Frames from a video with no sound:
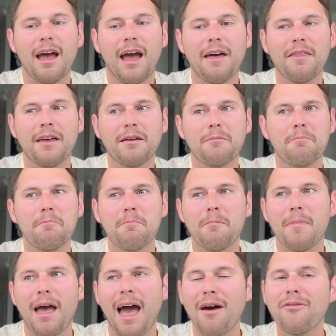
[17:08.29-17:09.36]
and
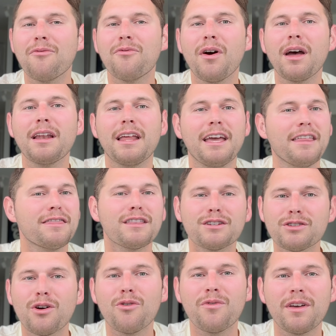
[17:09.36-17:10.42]
have fun in the
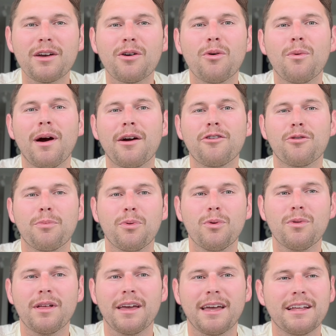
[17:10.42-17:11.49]
tow vehicle while you're pulling.